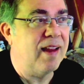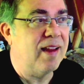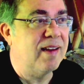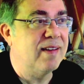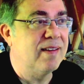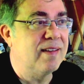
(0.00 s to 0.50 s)

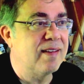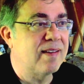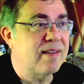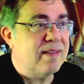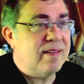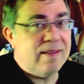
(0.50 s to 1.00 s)
And
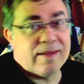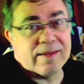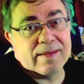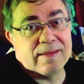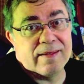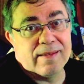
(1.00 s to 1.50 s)

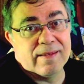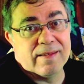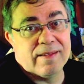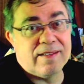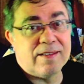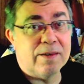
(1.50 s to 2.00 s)

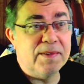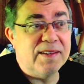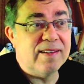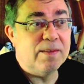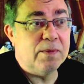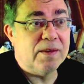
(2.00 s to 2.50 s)
Scorpion says,